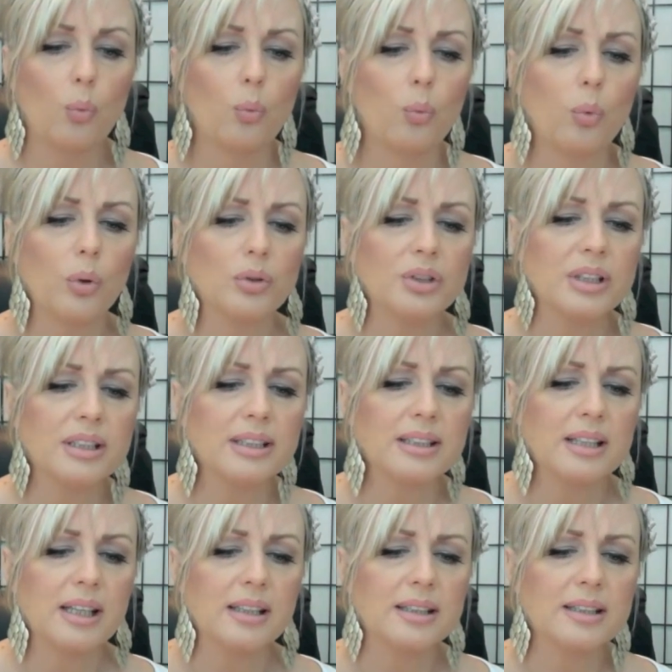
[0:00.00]
what is
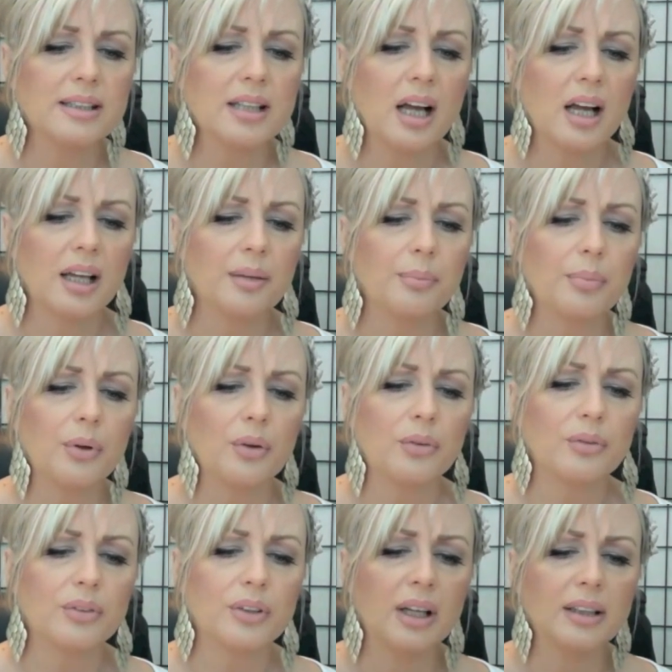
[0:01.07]
the type
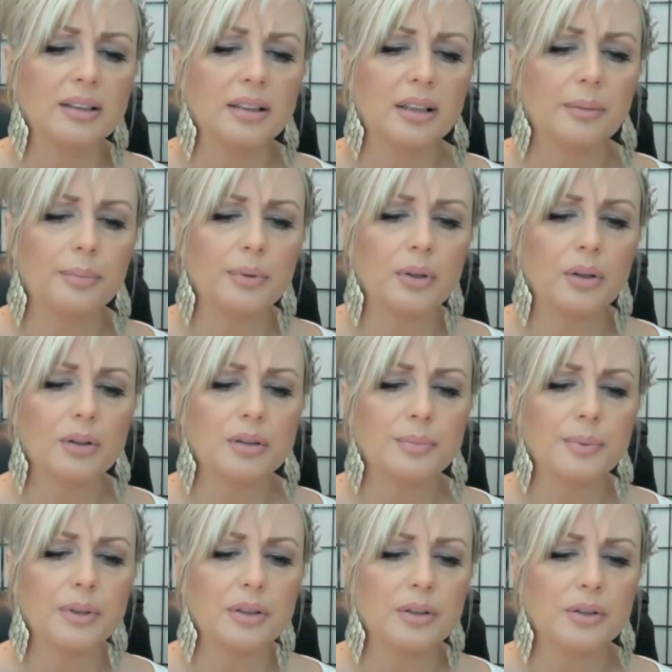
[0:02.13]
of that lip gloss
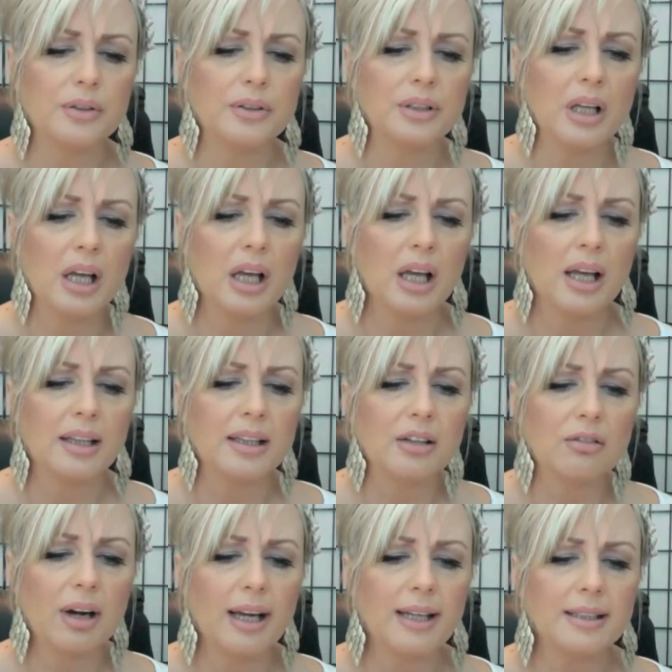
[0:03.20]
because
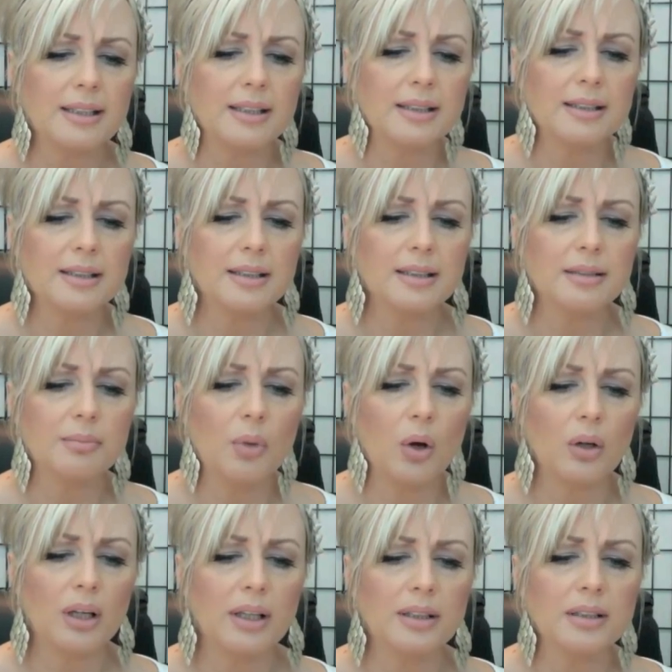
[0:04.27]
The writing is the
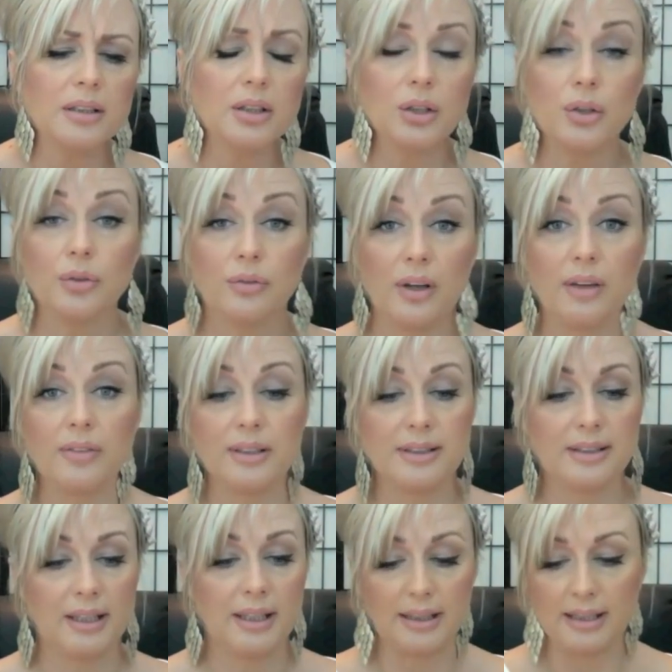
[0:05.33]
smallest you've ever
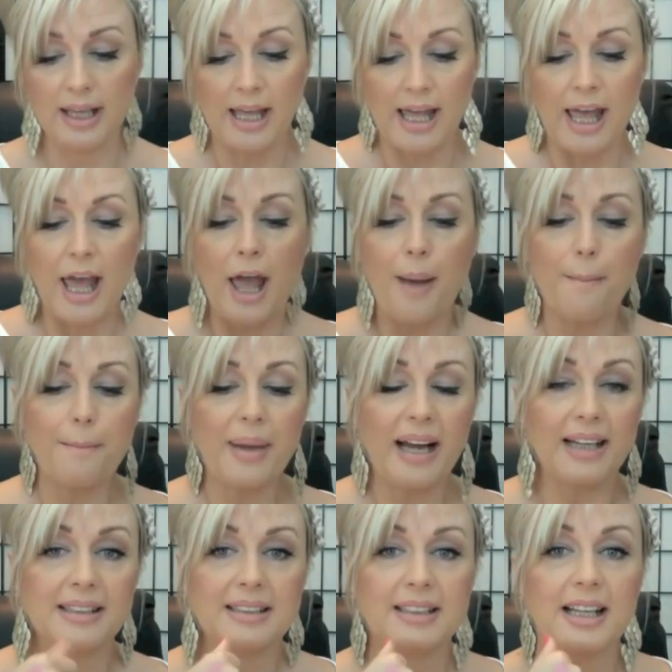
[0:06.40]
seen.
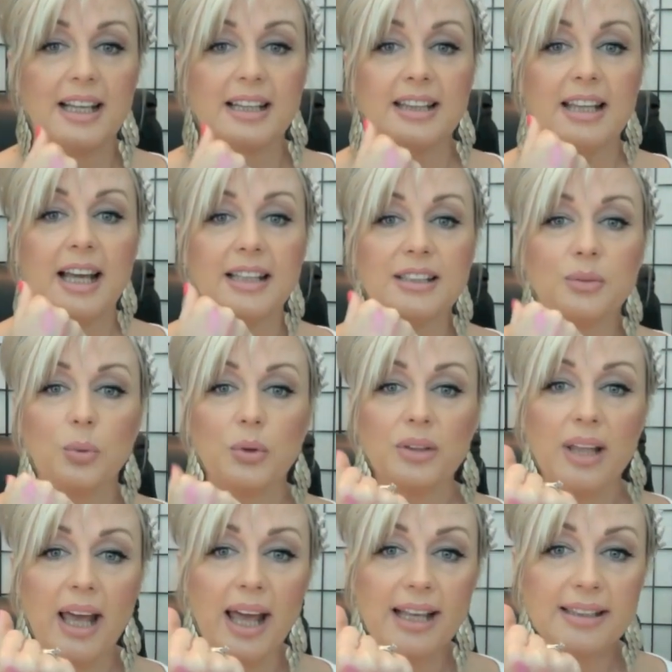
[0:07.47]
But that's what
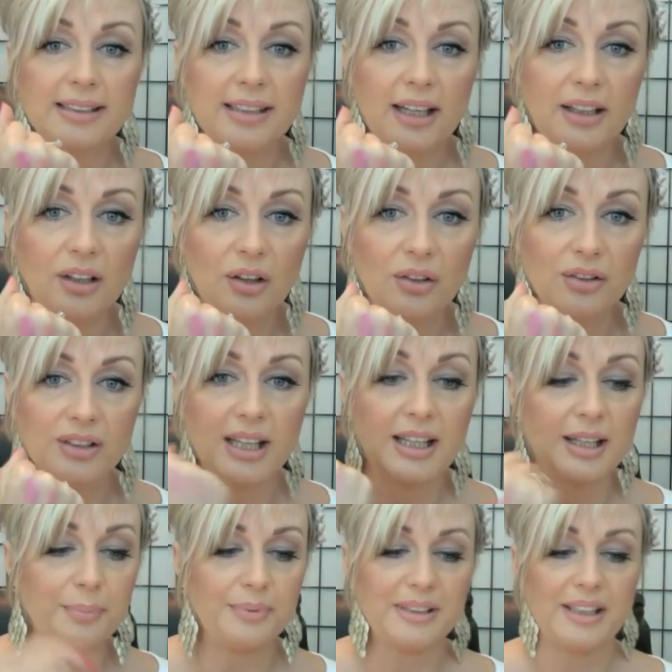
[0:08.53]
the Estee Lauder
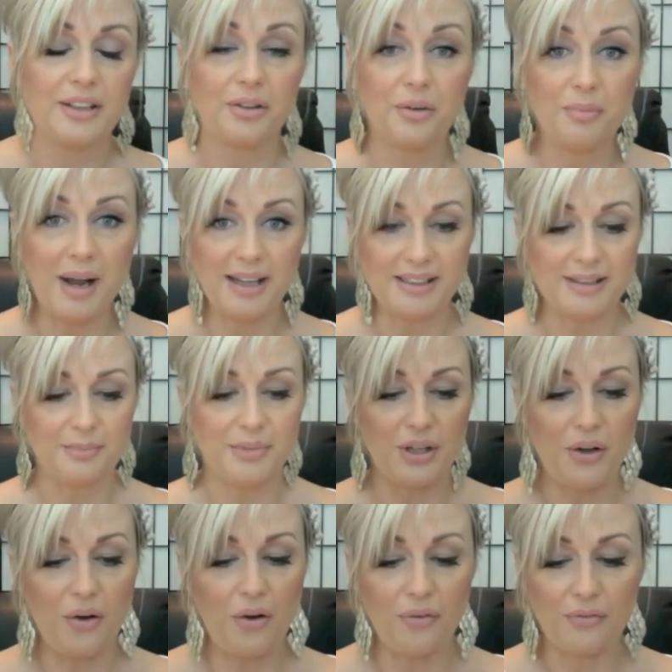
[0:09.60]
lipstick reminds
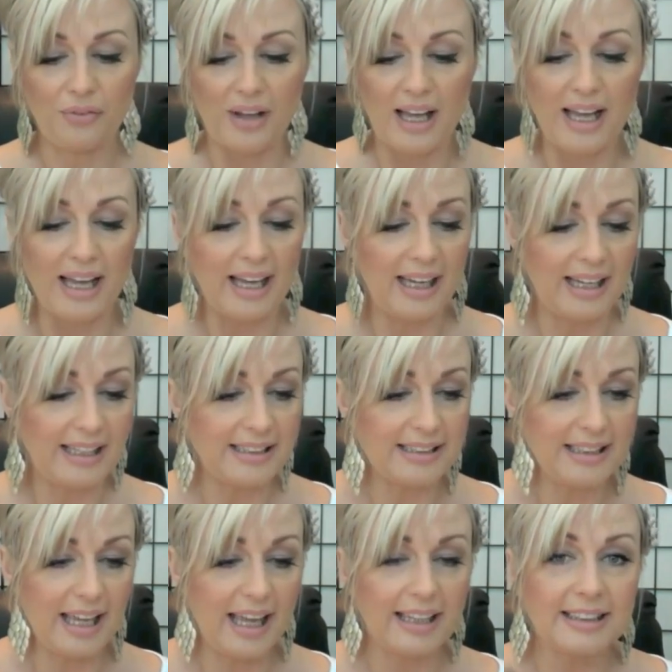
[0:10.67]
me of.
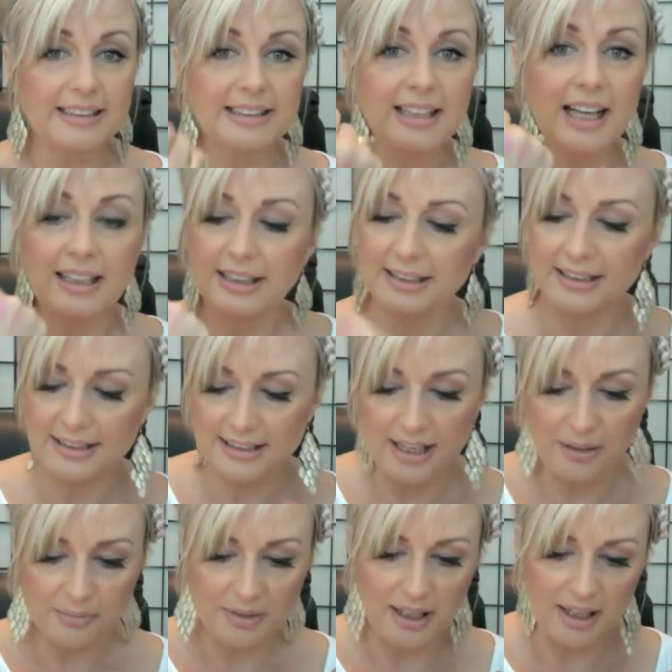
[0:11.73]
It's exactly the
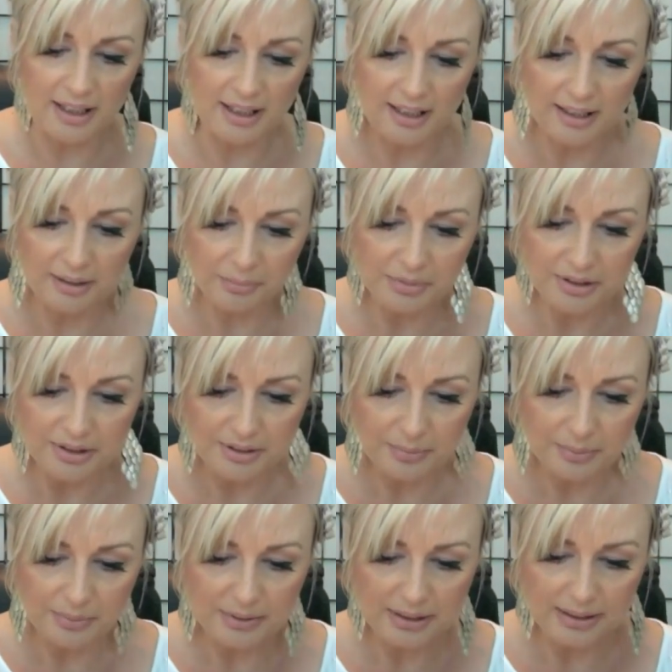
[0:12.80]
same color. Let me
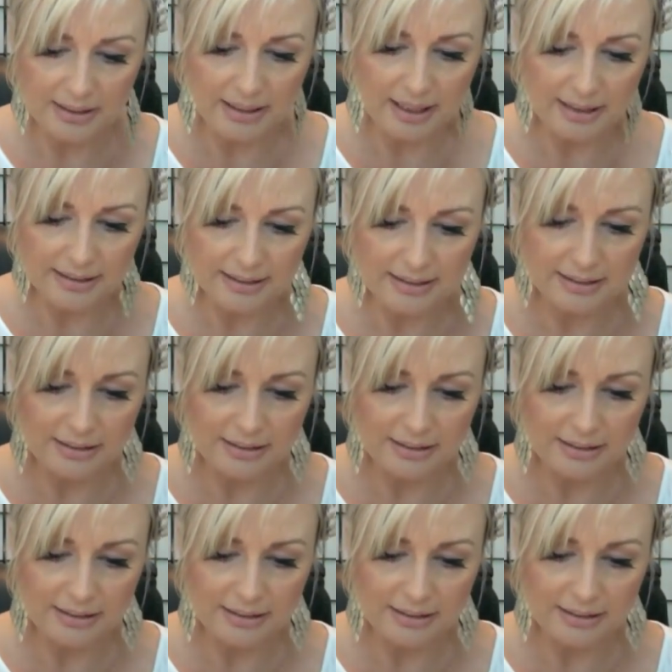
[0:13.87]
just put it next